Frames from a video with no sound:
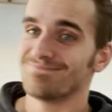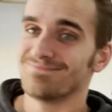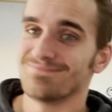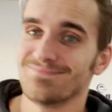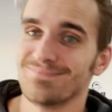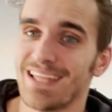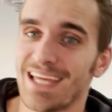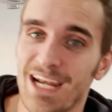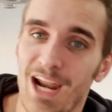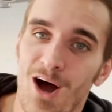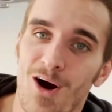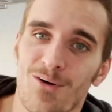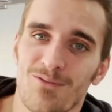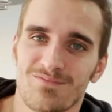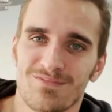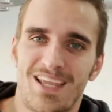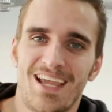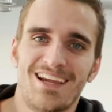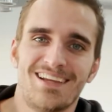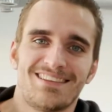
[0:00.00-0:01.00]
they don't.
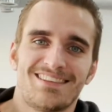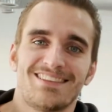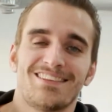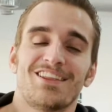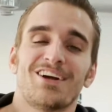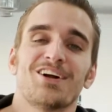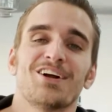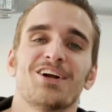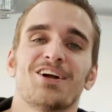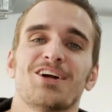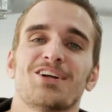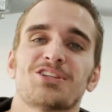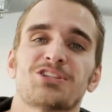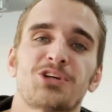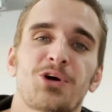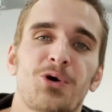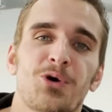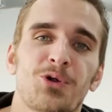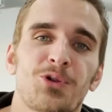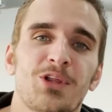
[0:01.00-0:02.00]
They're
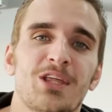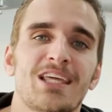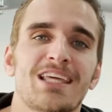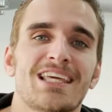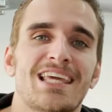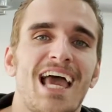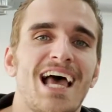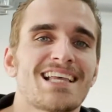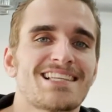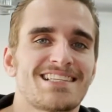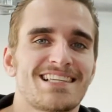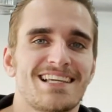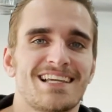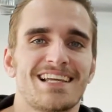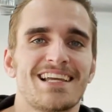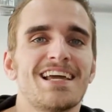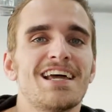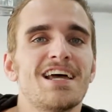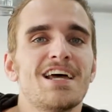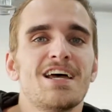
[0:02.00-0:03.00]
totally guessing.
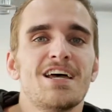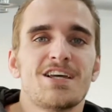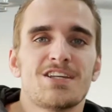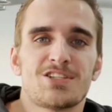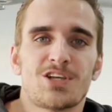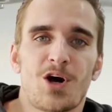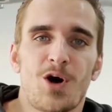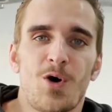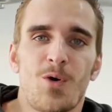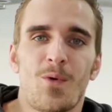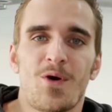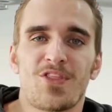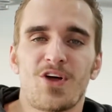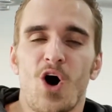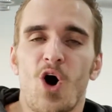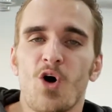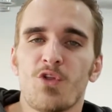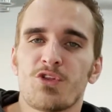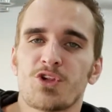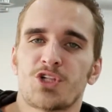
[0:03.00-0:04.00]
So with
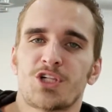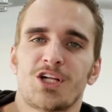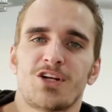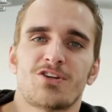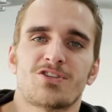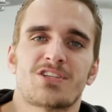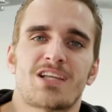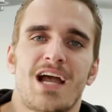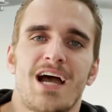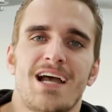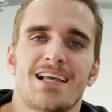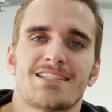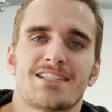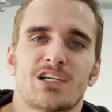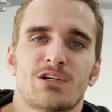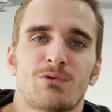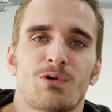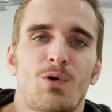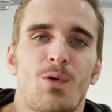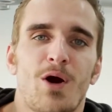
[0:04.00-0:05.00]
all the shares, guys,
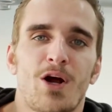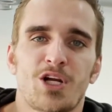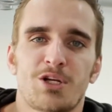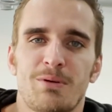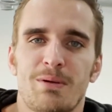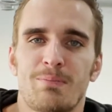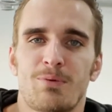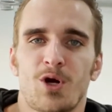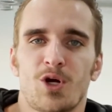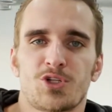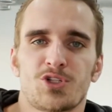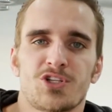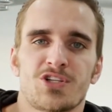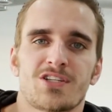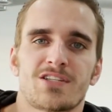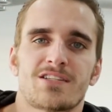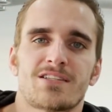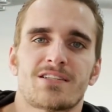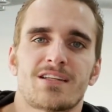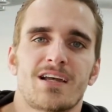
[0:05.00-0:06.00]
that are required to be
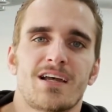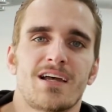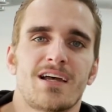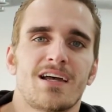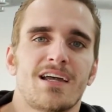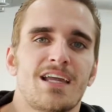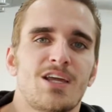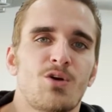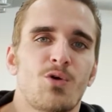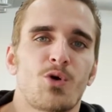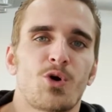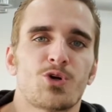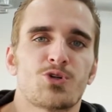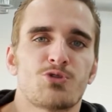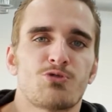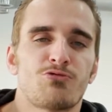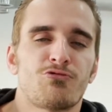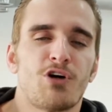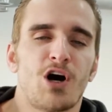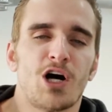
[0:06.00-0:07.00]
purchased in order
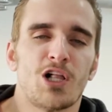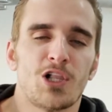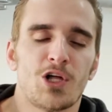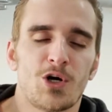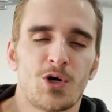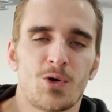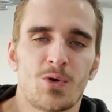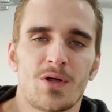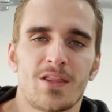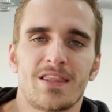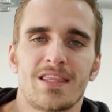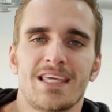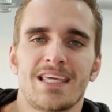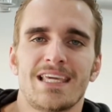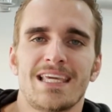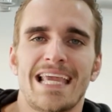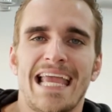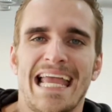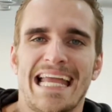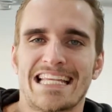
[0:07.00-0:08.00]
to follow
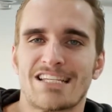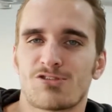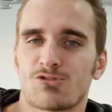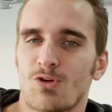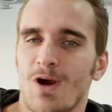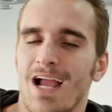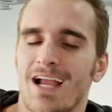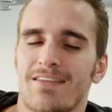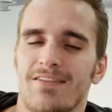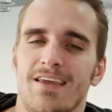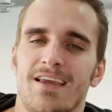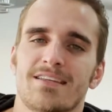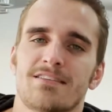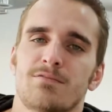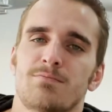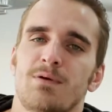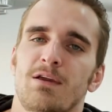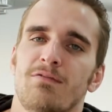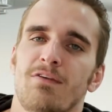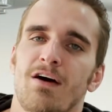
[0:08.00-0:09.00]
and track the
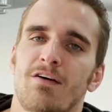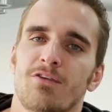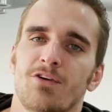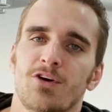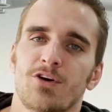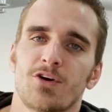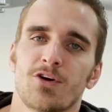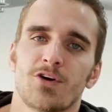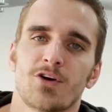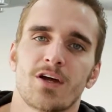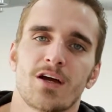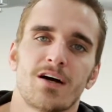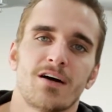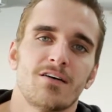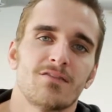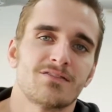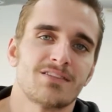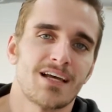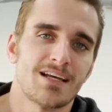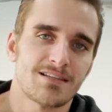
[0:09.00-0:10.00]
S&P 500
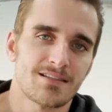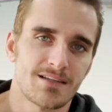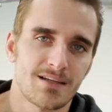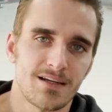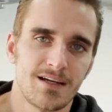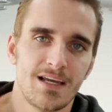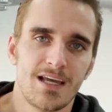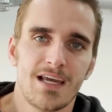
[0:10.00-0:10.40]
of Tesla,